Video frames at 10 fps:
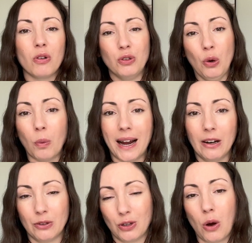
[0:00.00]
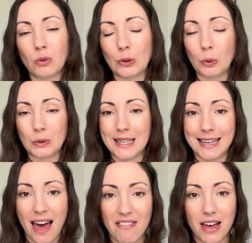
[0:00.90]
on your weight loss goals
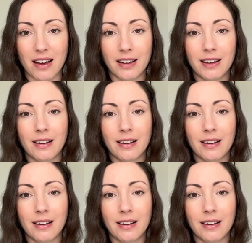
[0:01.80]
altogether.